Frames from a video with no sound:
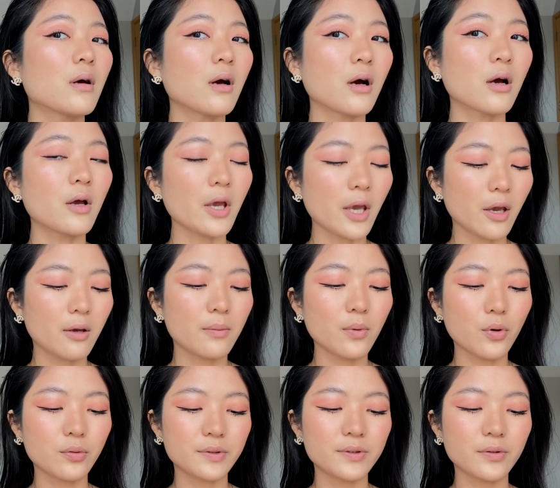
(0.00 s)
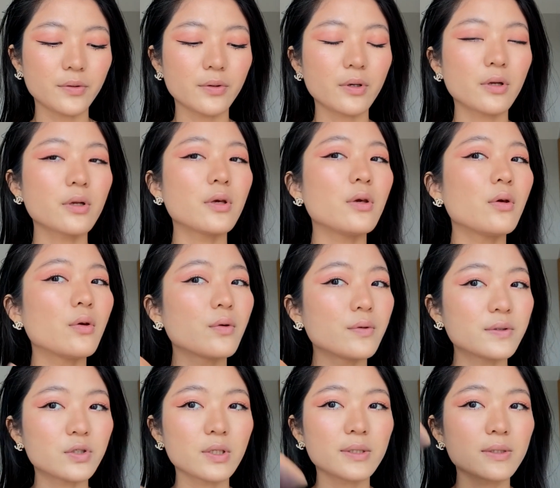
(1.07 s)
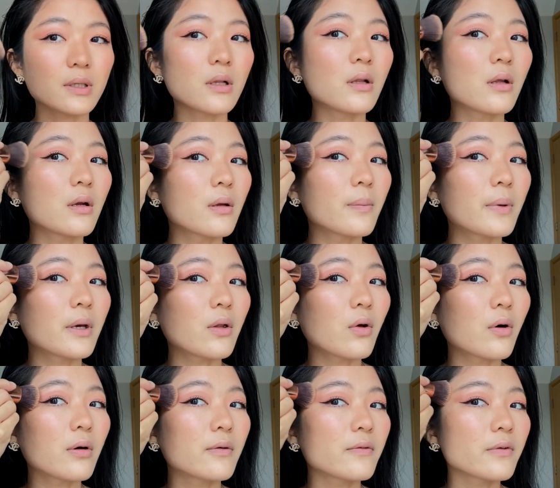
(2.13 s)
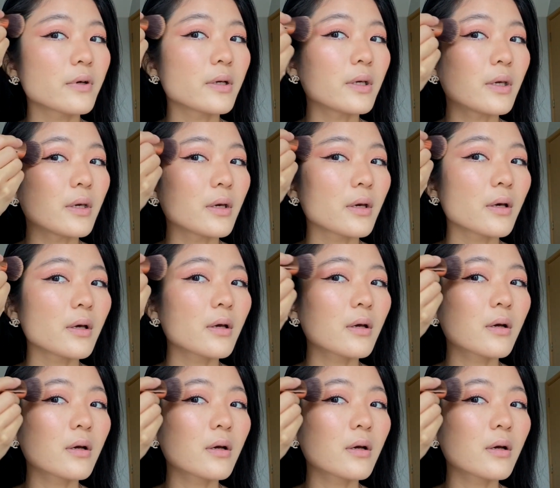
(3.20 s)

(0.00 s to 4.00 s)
I am also gonna use just a little bit over here